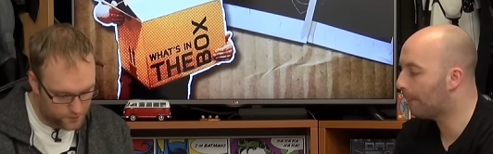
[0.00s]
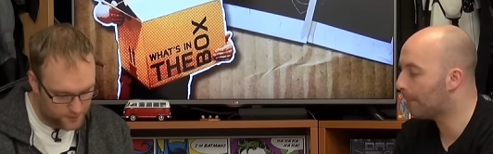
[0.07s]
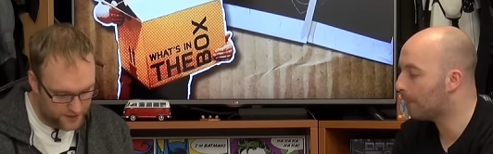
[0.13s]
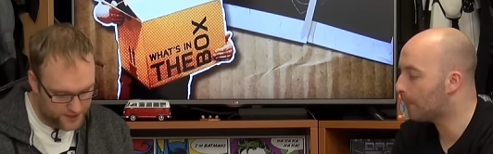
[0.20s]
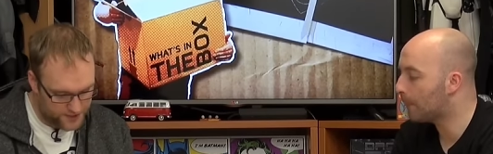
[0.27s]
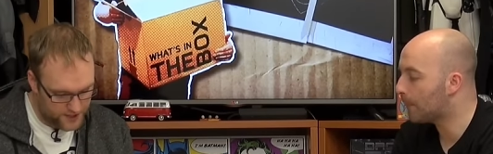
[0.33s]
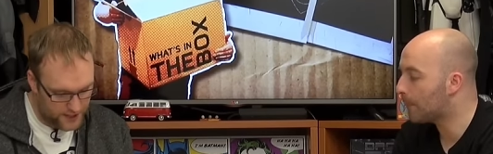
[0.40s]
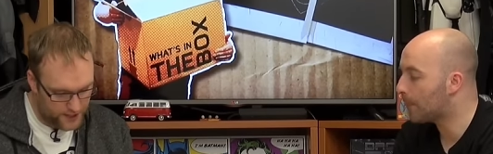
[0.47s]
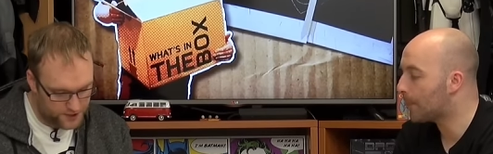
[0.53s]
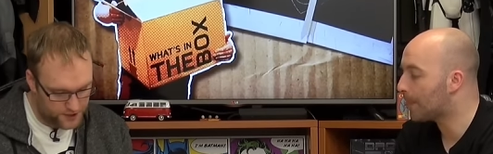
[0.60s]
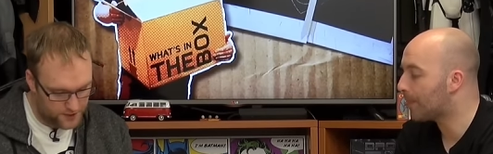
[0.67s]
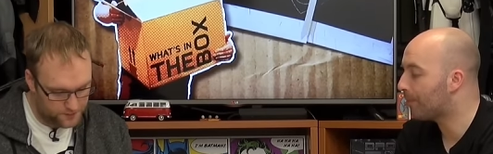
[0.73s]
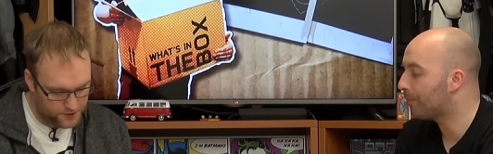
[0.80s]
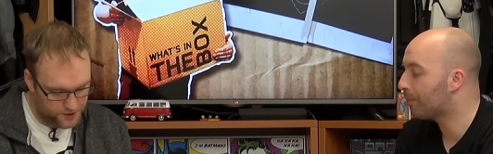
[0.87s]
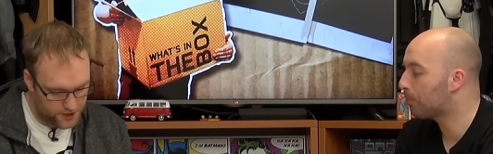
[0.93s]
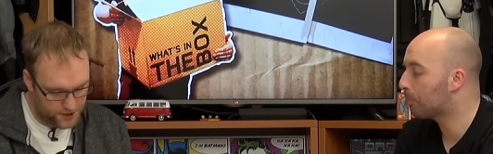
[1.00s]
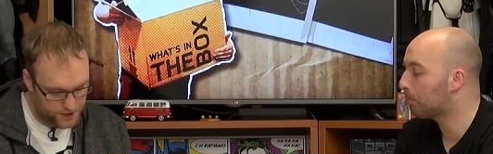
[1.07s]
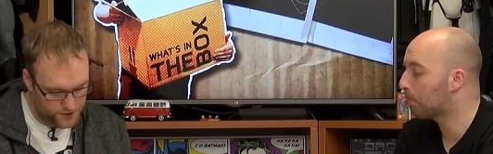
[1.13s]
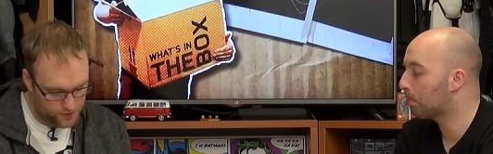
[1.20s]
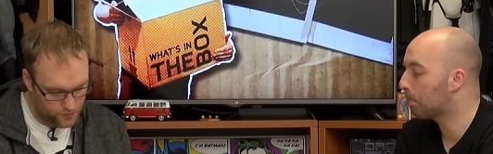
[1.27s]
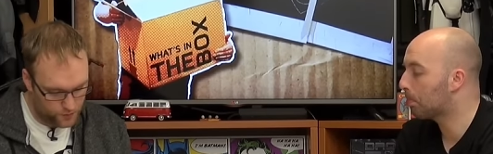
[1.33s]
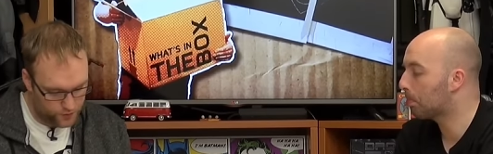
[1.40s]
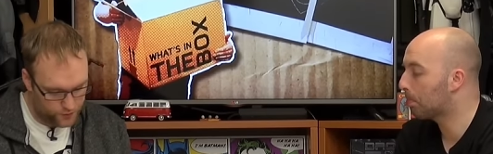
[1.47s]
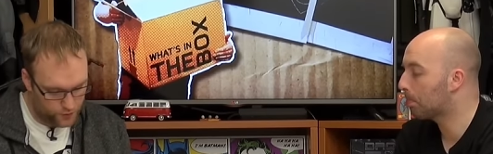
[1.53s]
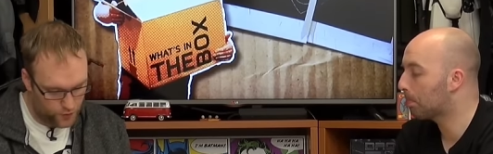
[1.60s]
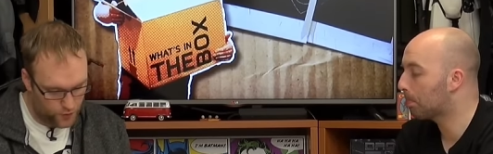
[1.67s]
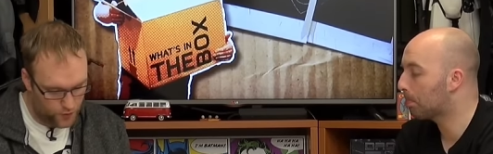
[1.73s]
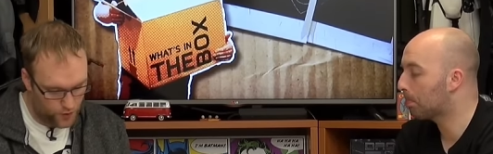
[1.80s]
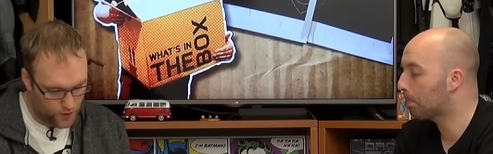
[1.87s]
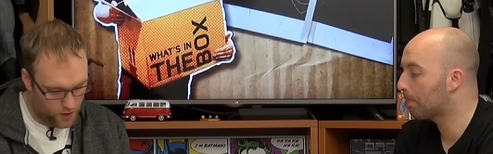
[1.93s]
Speaker 1: Replace HMGs with
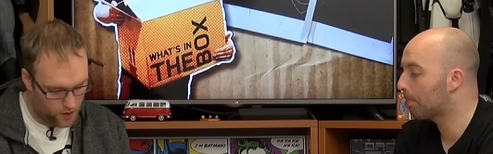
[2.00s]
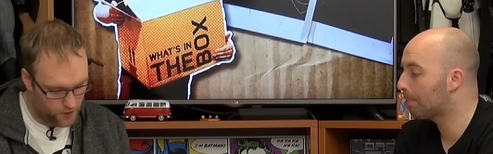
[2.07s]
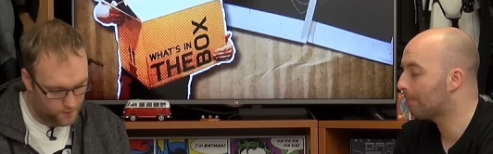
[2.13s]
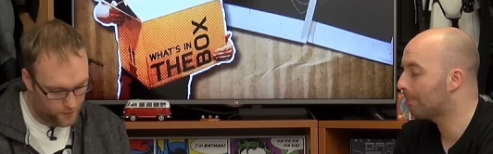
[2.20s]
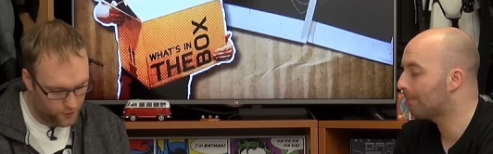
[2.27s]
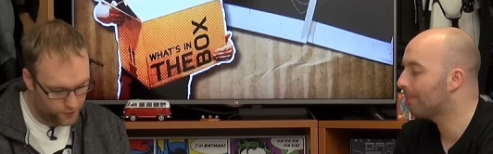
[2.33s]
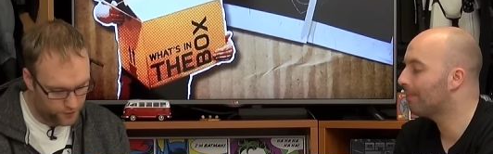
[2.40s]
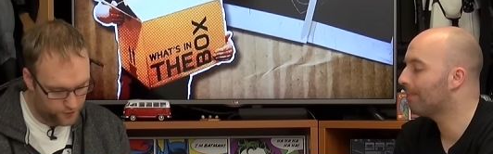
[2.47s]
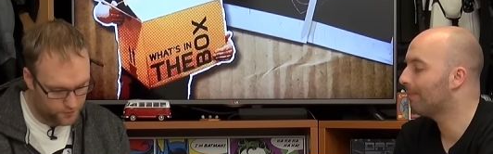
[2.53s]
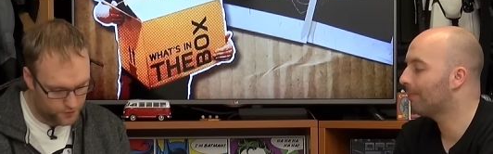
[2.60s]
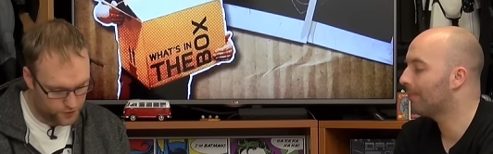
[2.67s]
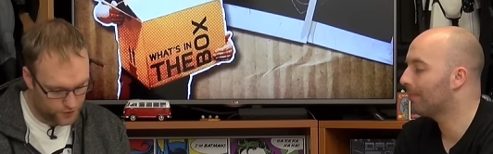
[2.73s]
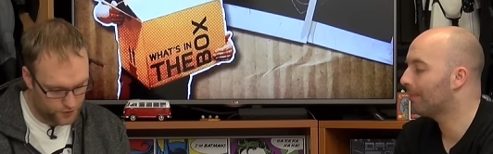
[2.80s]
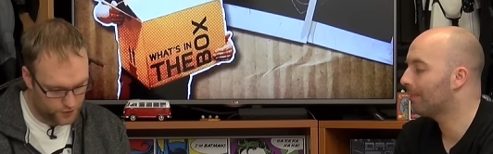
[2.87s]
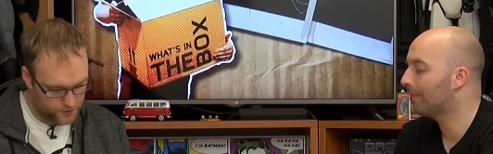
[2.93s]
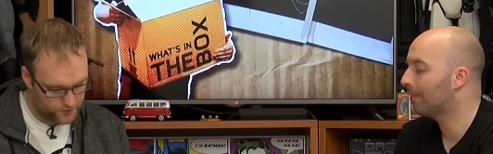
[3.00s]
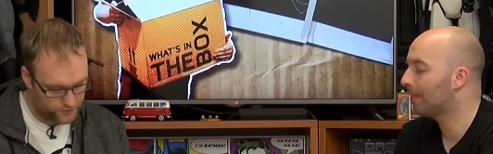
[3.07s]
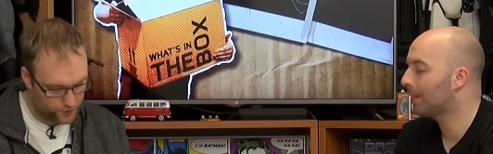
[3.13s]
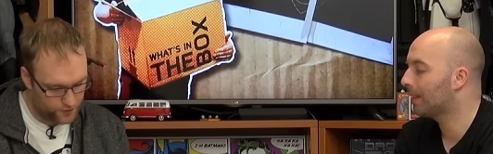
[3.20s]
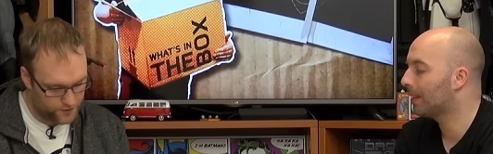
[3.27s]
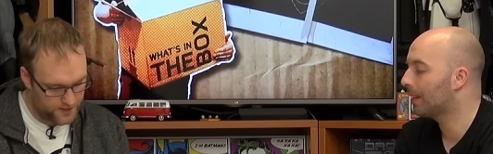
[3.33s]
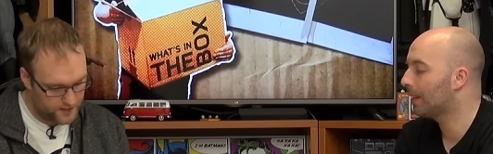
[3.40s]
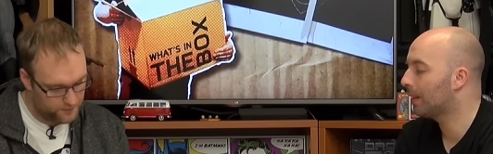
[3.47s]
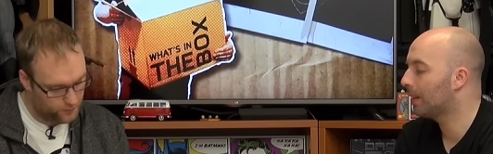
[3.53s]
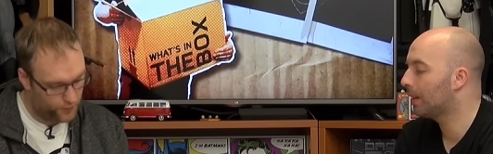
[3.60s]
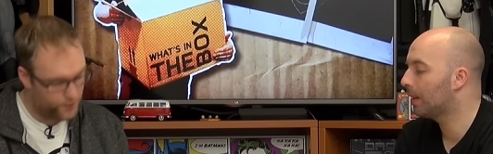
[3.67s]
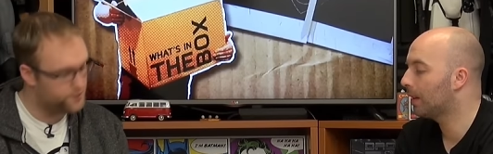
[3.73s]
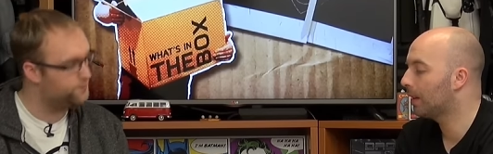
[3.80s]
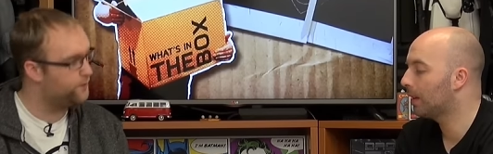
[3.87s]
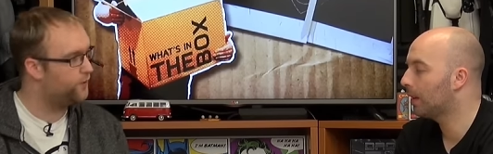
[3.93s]
two arm-mounted bazookas for ten
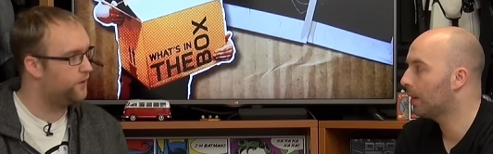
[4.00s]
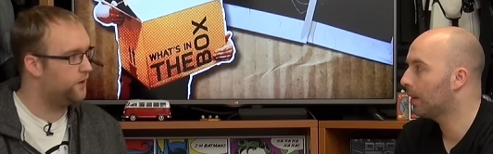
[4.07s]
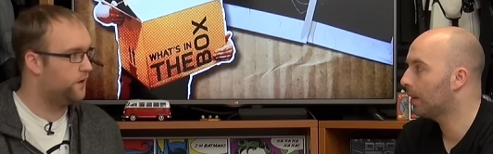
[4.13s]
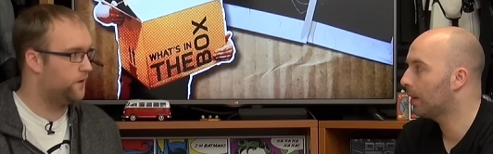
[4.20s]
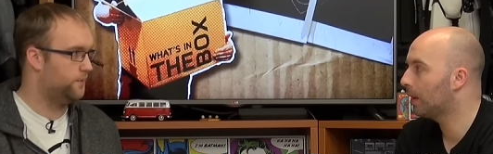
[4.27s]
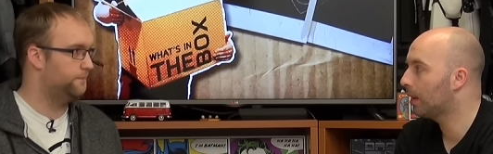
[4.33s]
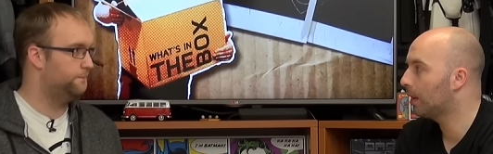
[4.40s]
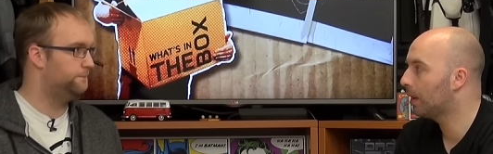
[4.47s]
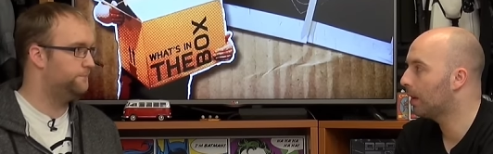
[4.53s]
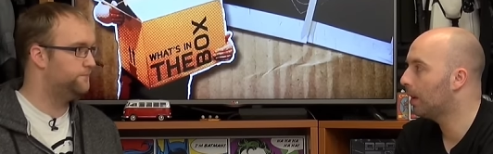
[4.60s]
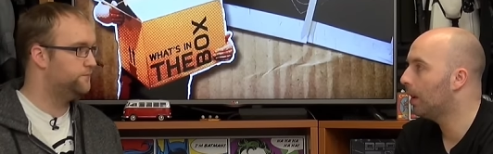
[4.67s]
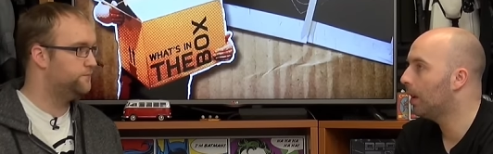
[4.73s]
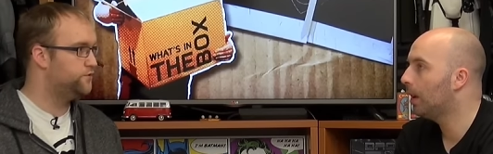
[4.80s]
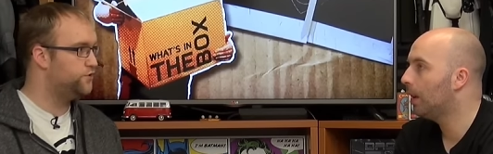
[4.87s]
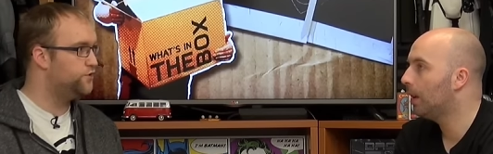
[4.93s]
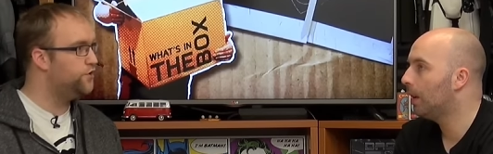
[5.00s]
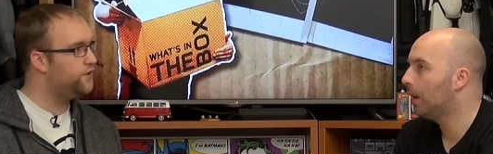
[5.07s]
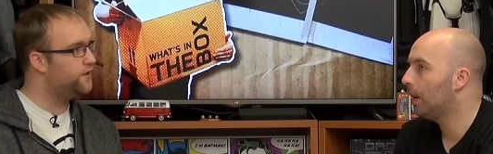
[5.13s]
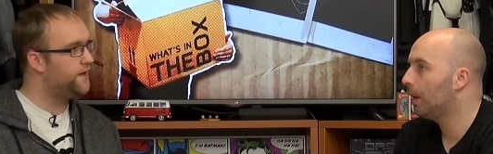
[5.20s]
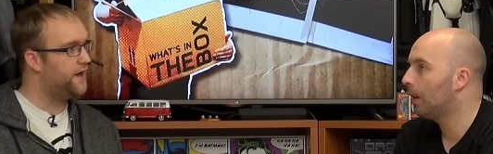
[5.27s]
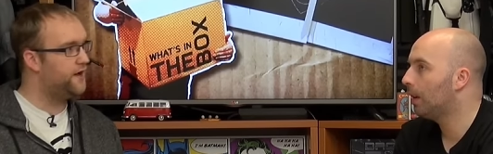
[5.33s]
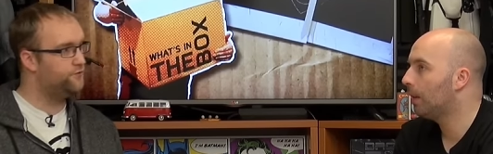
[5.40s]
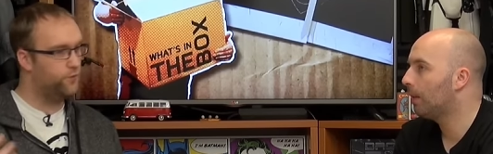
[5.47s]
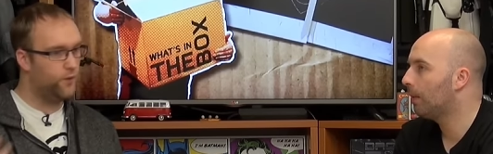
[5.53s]
points per arm. So you can have